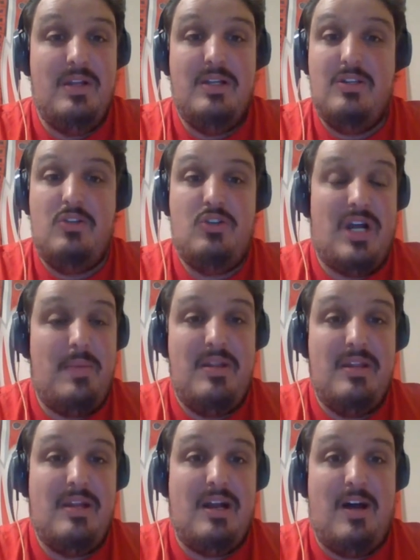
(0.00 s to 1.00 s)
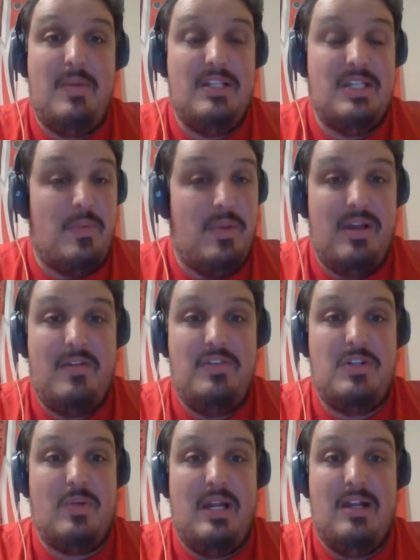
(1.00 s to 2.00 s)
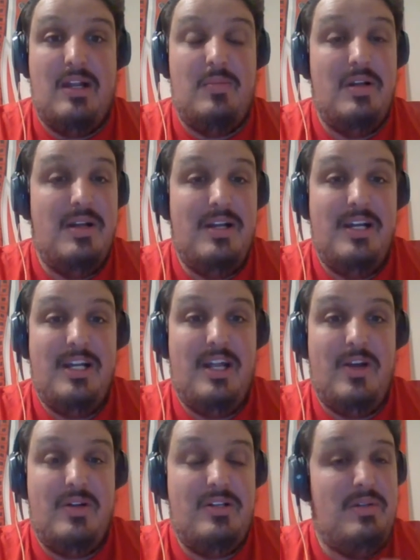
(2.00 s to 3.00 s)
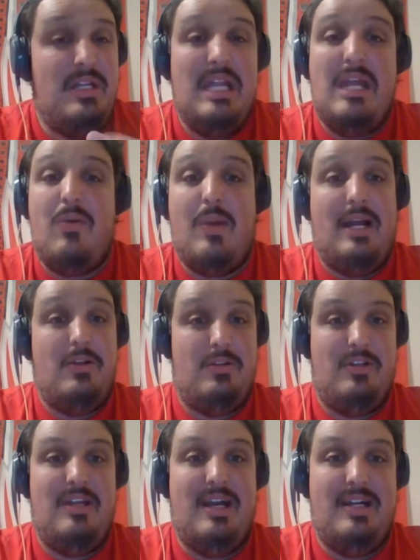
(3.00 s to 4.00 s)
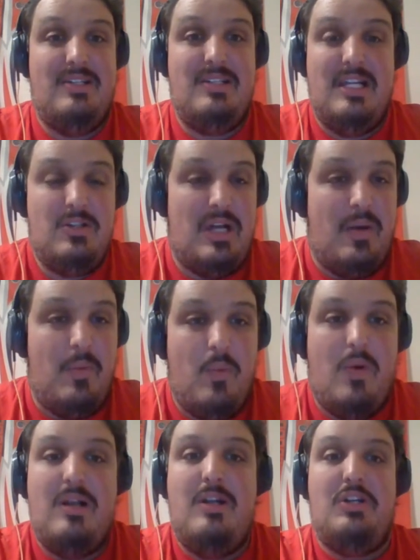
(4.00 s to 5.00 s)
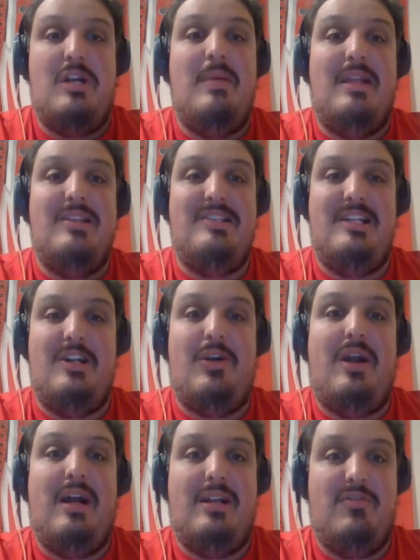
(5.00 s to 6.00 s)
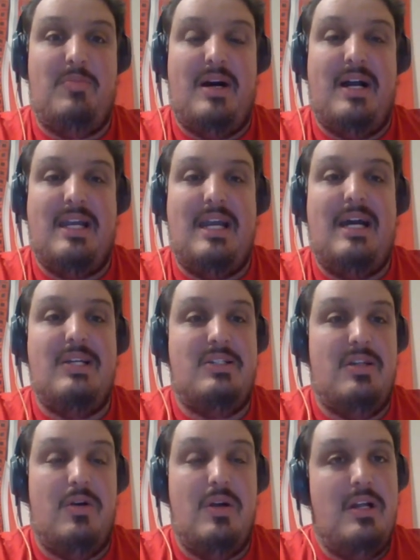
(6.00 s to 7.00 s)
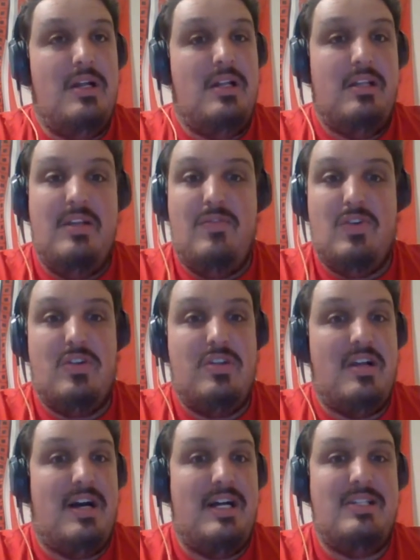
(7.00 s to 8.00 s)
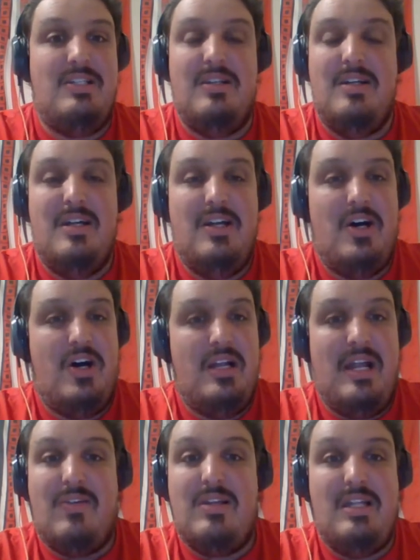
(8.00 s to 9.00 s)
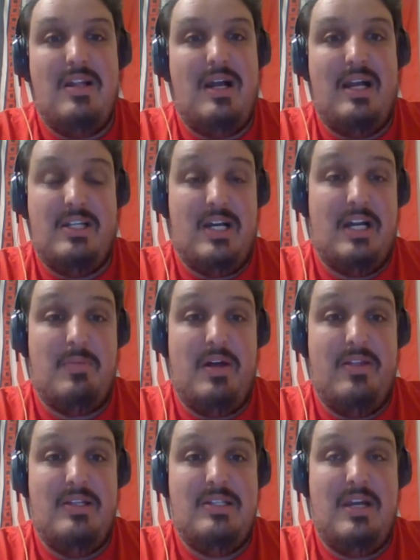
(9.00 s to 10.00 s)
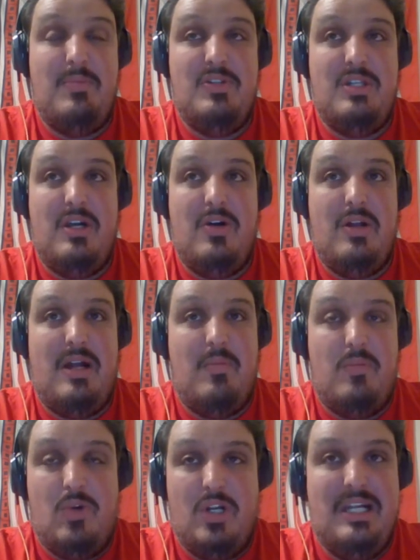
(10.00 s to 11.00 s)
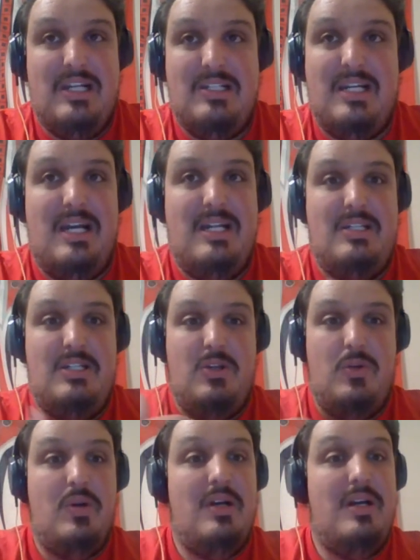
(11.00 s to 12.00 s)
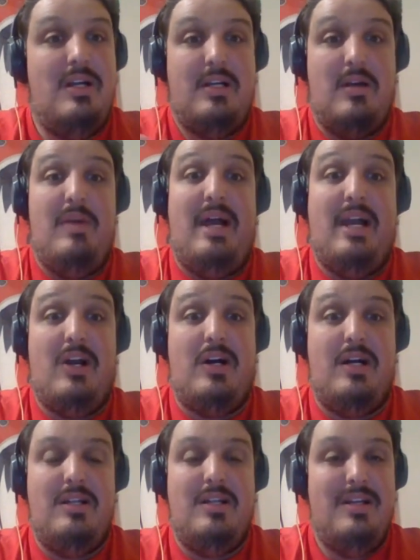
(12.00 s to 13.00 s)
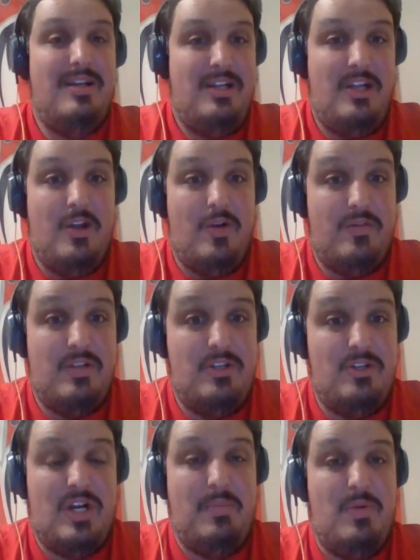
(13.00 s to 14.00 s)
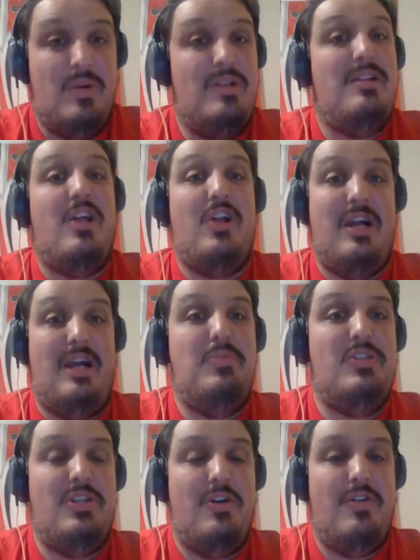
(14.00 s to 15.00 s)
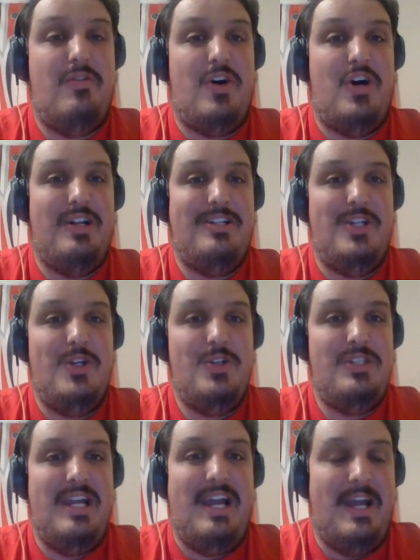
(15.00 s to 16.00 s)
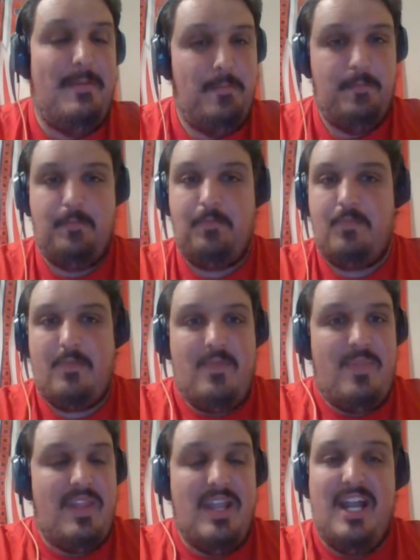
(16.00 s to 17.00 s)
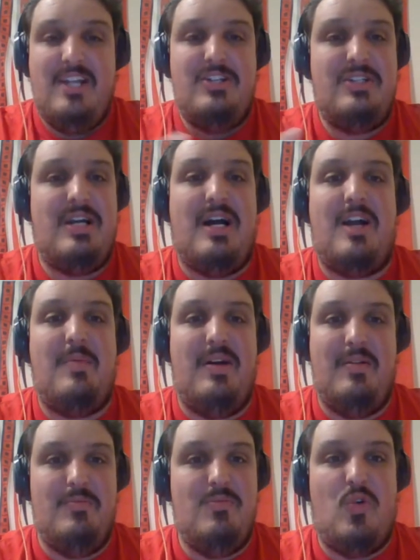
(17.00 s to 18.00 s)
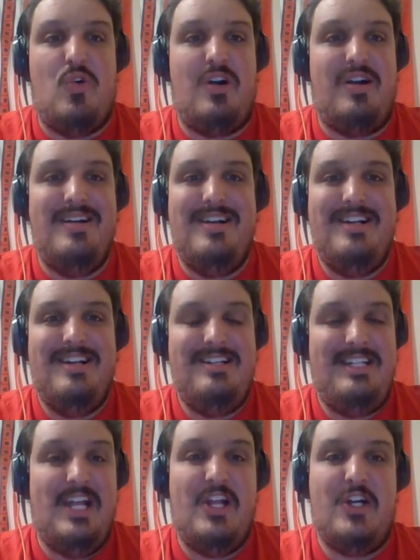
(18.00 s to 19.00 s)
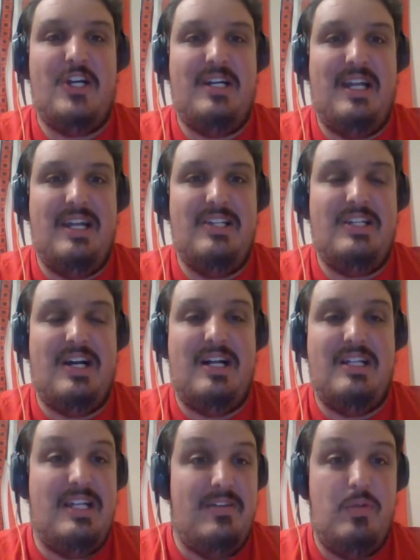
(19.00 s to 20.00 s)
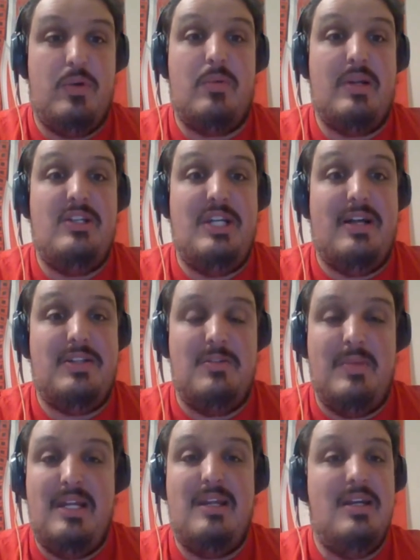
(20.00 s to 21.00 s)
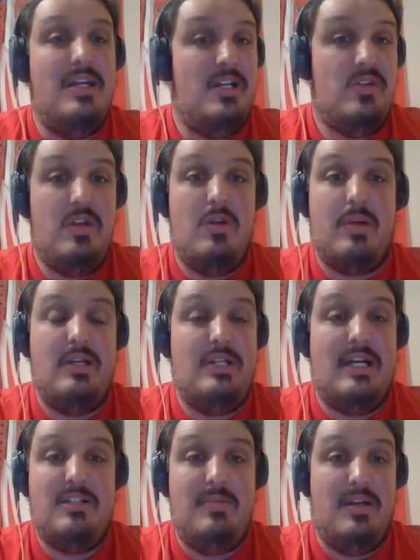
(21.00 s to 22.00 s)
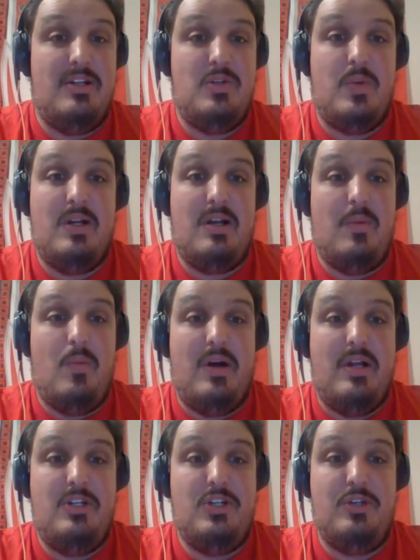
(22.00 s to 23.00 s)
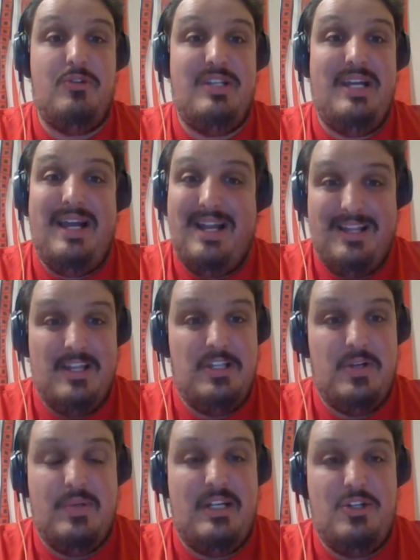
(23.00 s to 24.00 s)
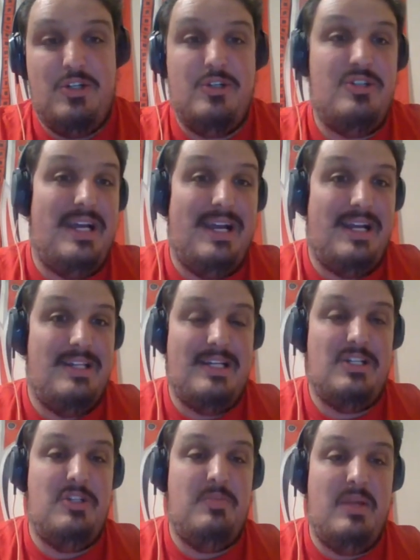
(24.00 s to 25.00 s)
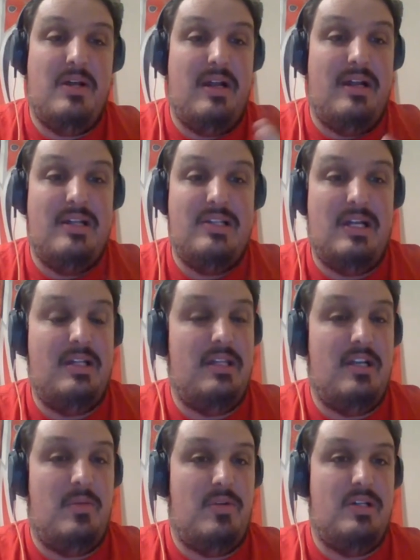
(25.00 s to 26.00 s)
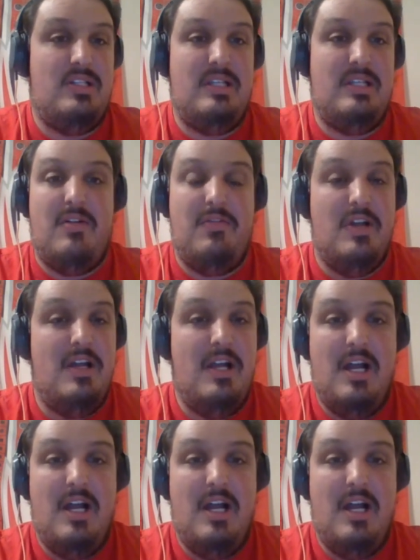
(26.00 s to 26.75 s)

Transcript: So drop in the comments. I would love to read them. You know, and interact with you guys. That's I want to try to make this an interactive podcast. So leave your thoughts on everything that I talked about in this episode. I'm really excited to come back on, you know, to drop you another episode on Tuesday and just talk about more daily Hurricanes content. If you want to reach out to me, you can reach out to me on Twitter at one true zach. That's only true Zach. It's actually spelled out. It's not the number itself.